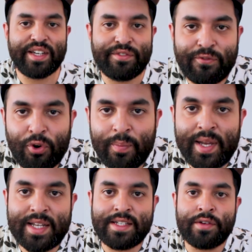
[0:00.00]
a
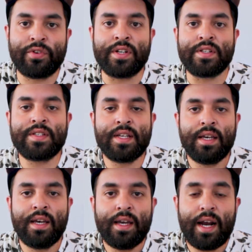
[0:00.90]
4-minute difference.
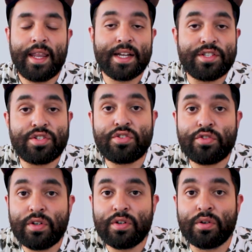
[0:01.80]
And that's
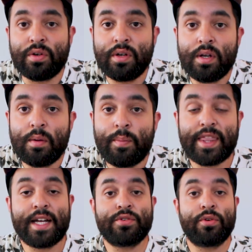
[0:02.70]
true, but
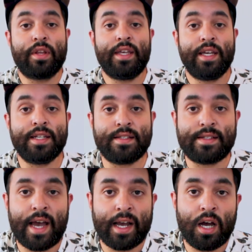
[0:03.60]
that sort of thing can
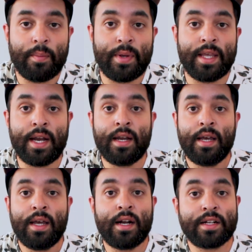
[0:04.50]
stack up. And then,
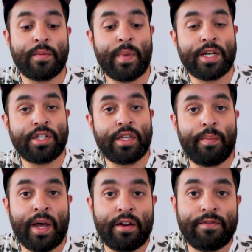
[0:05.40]
not to mention the
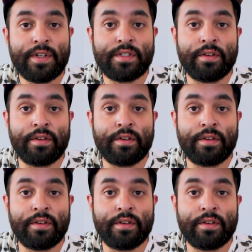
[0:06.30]
benefits